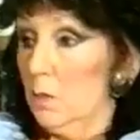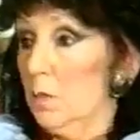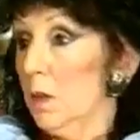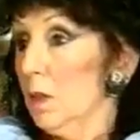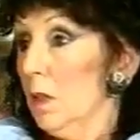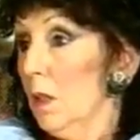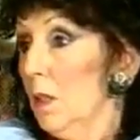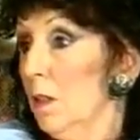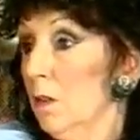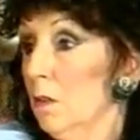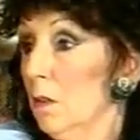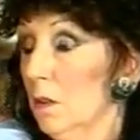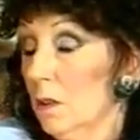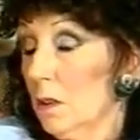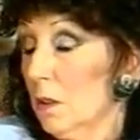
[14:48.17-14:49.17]
mean, I
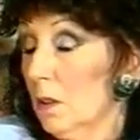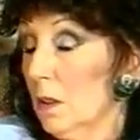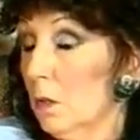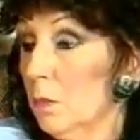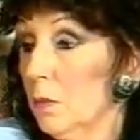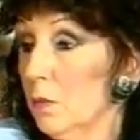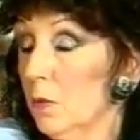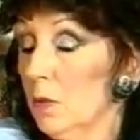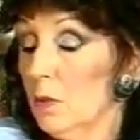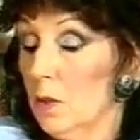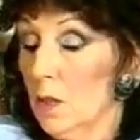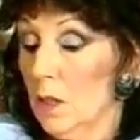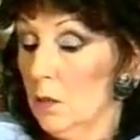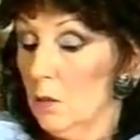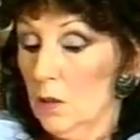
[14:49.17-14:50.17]
don't, as I said before,
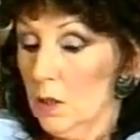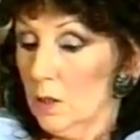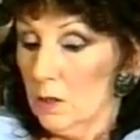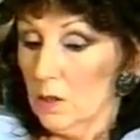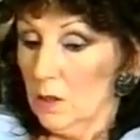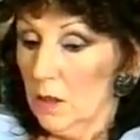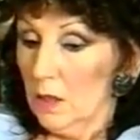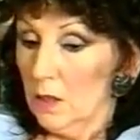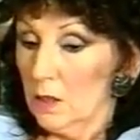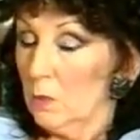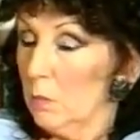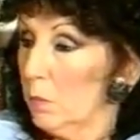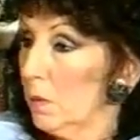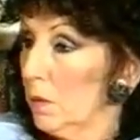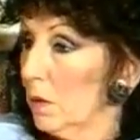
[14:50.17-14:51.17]
I don't understand
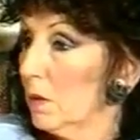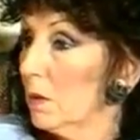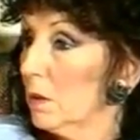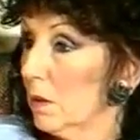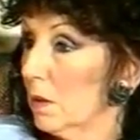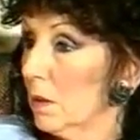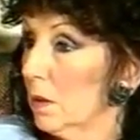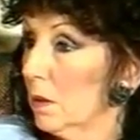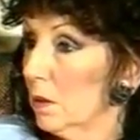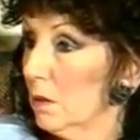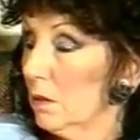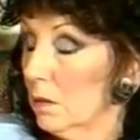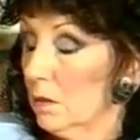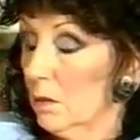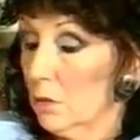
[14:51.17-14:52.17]
it, but
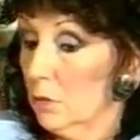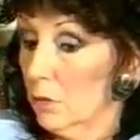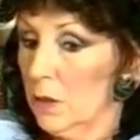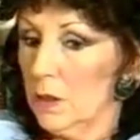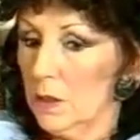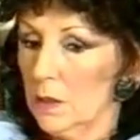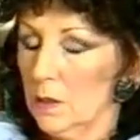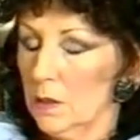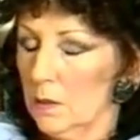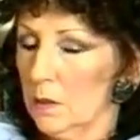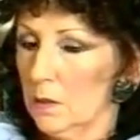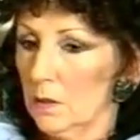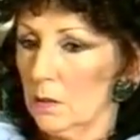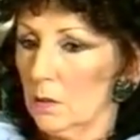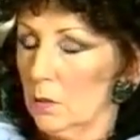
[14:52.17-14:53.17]
to read
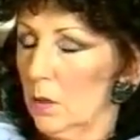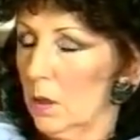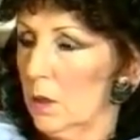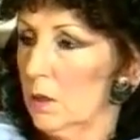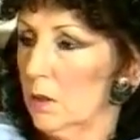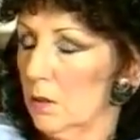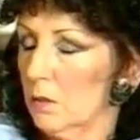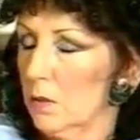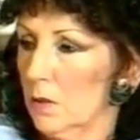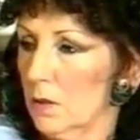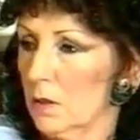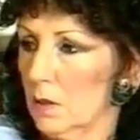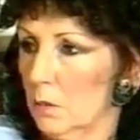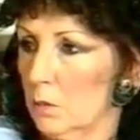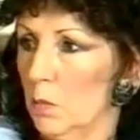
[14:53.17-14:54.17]
it is quite
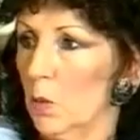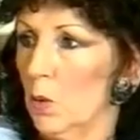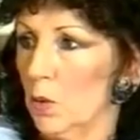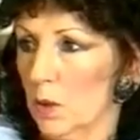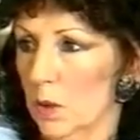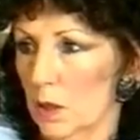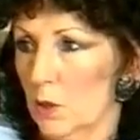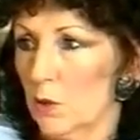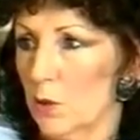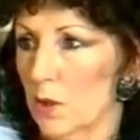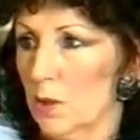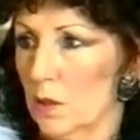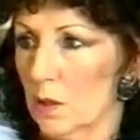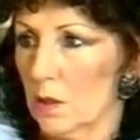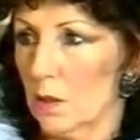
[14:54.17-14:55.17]
interesting, more than
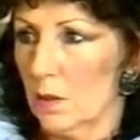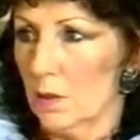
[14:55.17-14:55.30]
interesting.